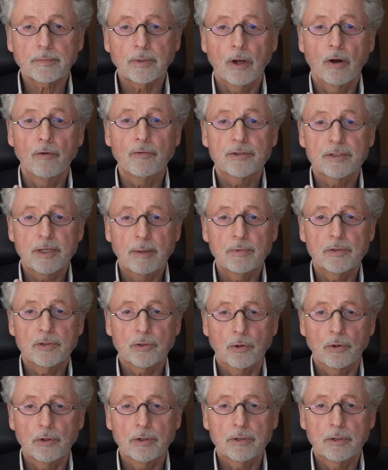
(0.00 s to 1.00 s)
of some
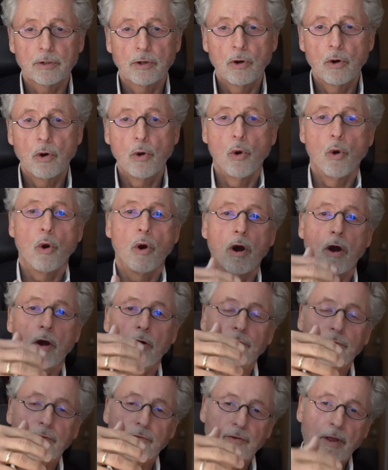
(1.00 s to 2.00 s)
sort
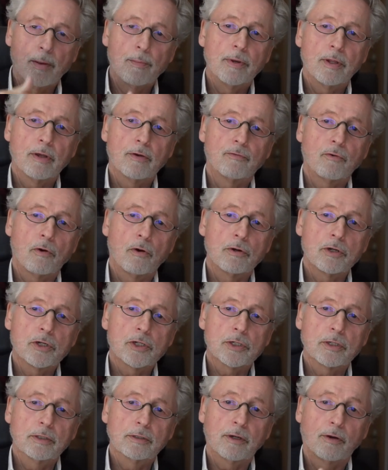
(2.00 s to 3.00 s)
of the family of
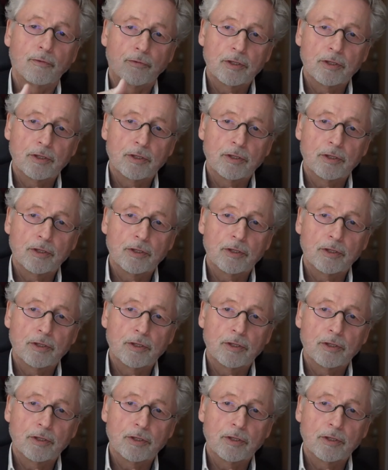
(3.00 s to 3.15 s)
origin